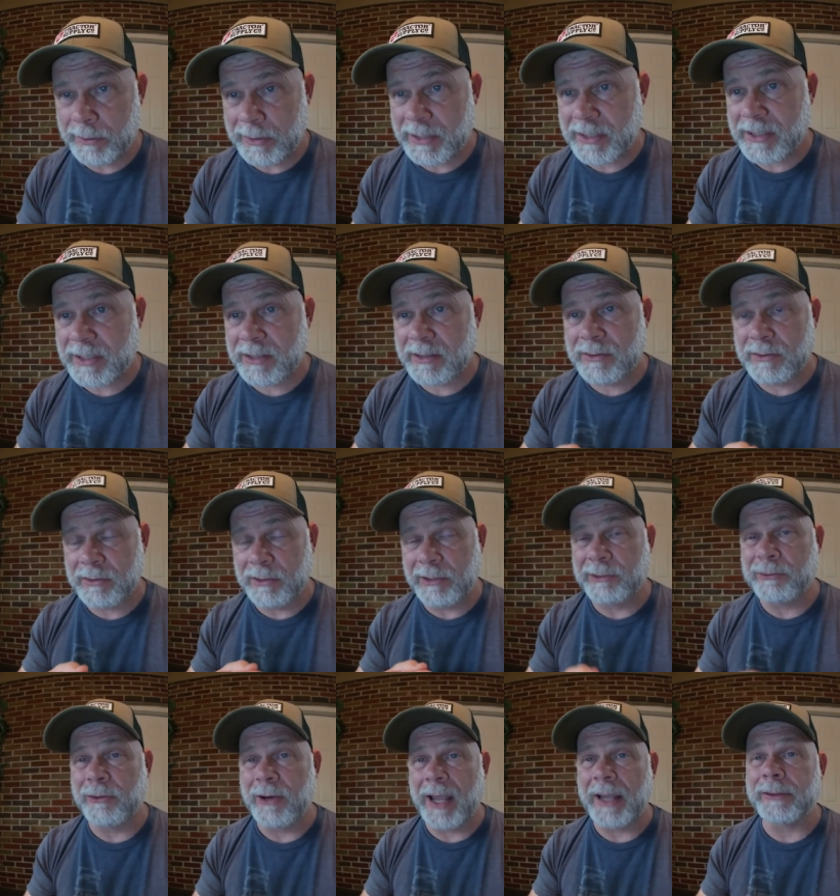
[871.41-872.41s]
This is a
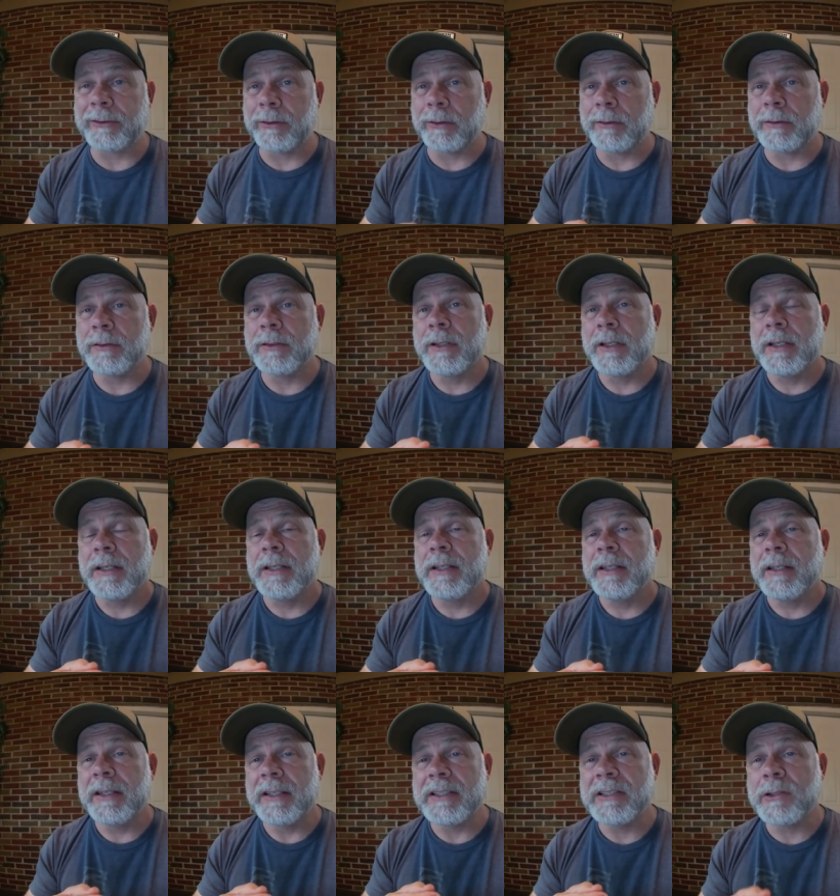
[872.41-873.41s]
tractor.
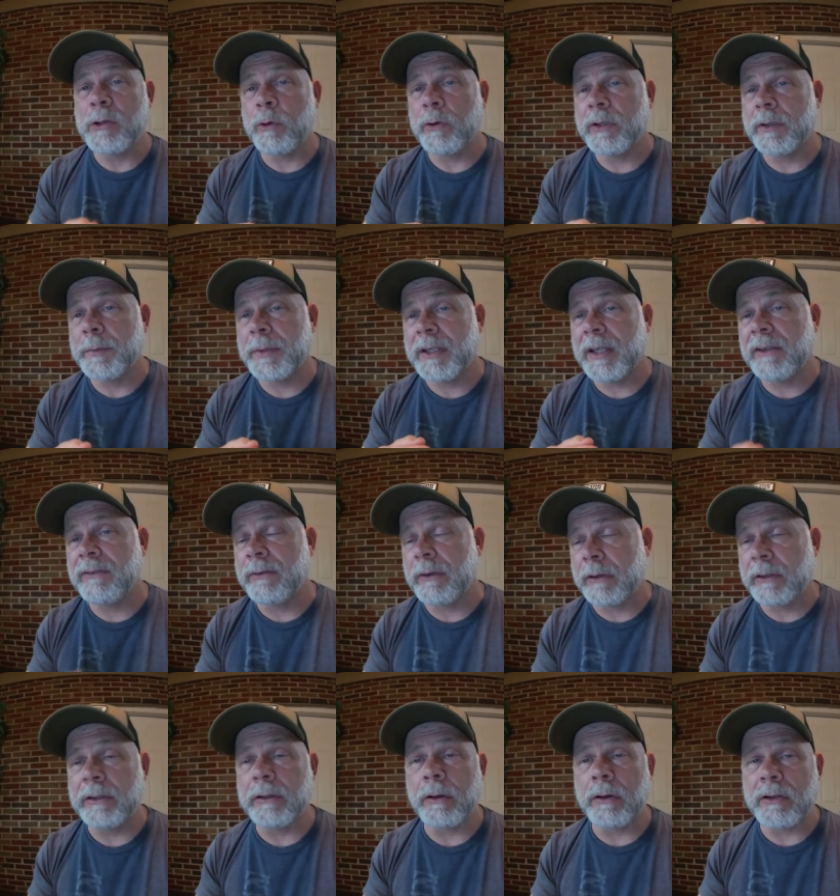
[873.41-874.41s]
It's going to be a
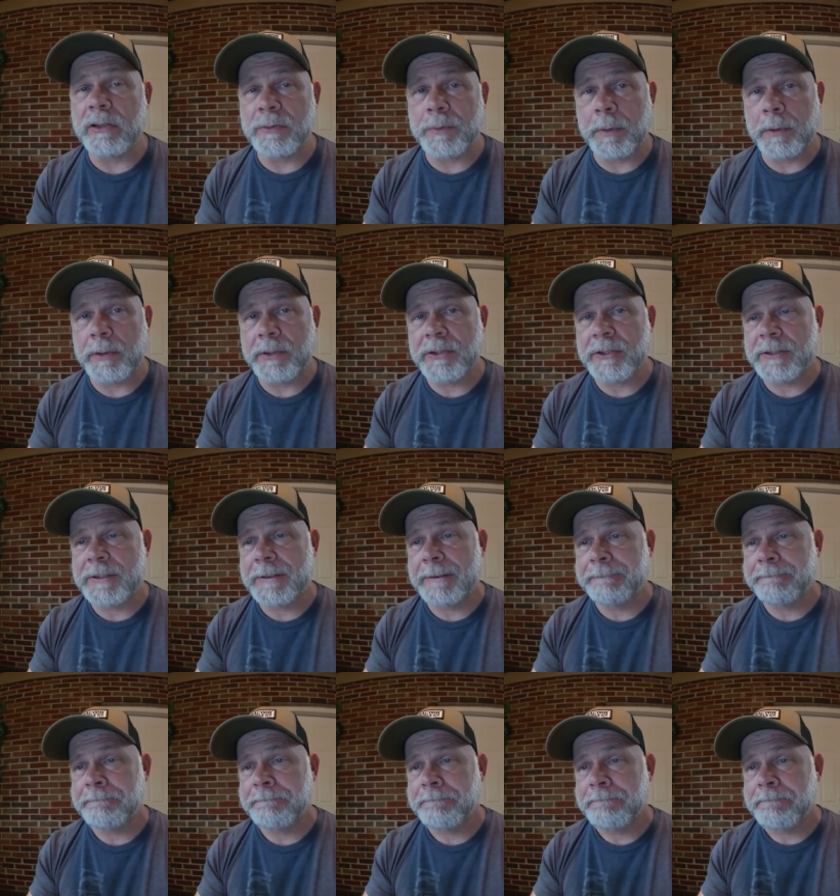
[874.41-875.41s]
very large purchase.
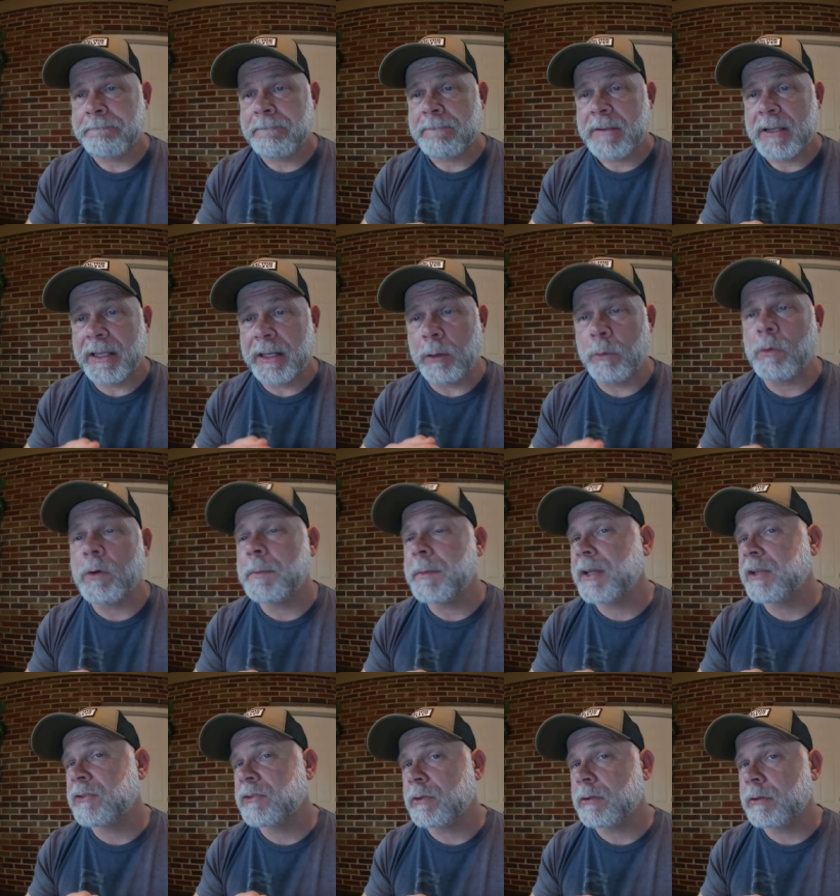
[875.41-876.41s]
And I want to
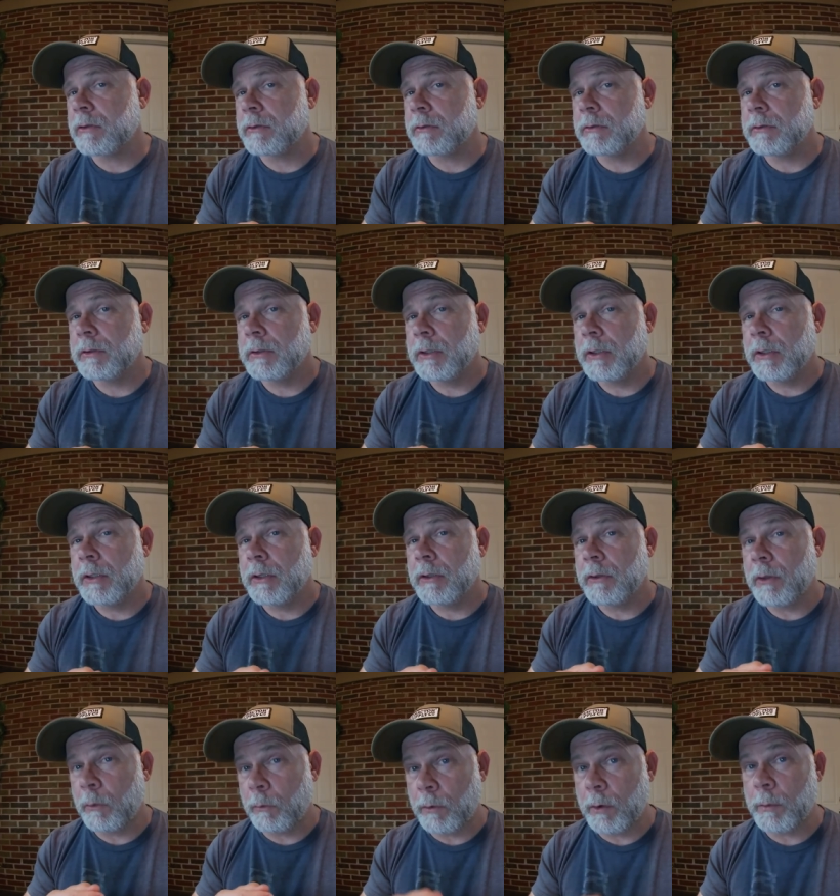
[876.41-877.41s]
make sure
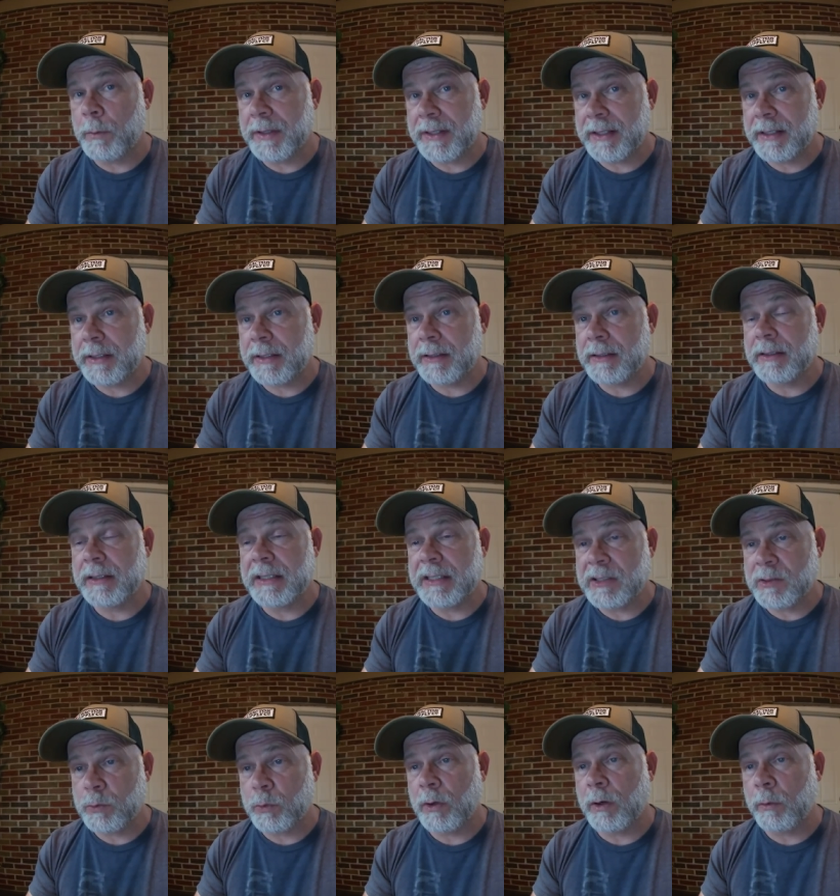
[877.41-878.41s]
that what we get
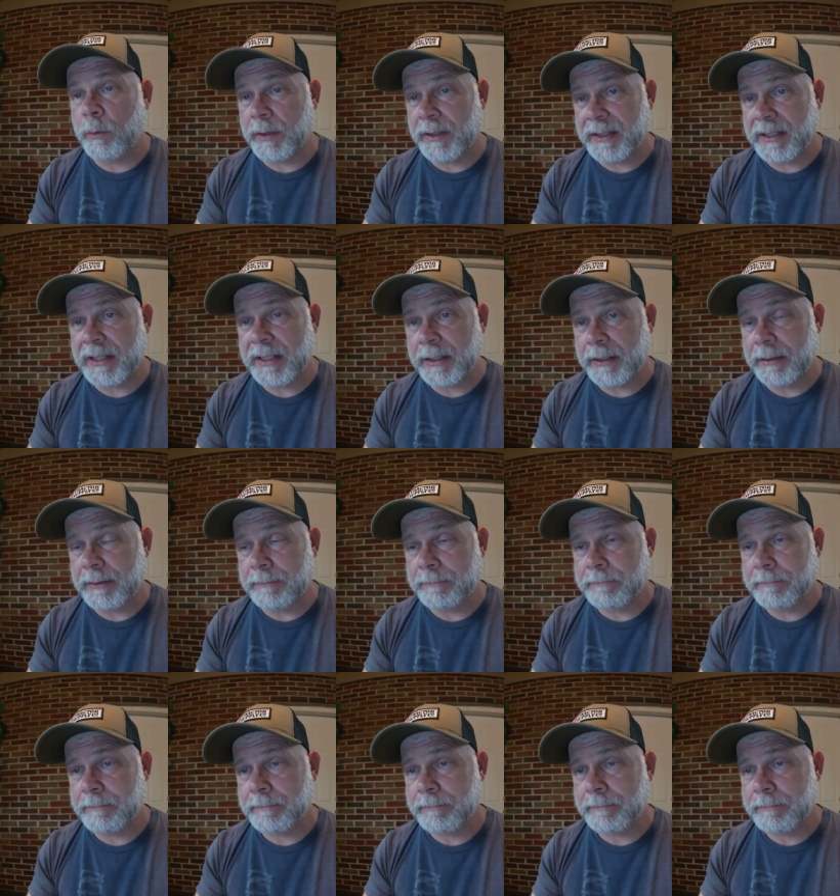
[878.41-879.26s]
is what we need.